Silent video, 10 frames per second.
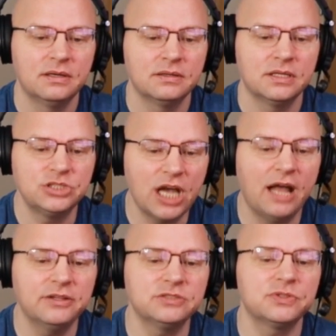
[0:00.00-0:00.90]
The
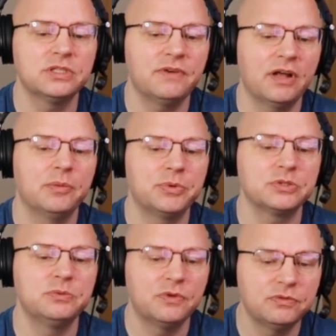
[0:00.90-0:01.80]
challenge for the developers
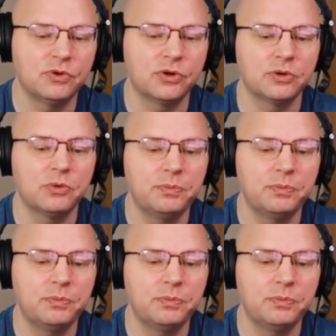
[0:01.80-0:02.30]
moving forward will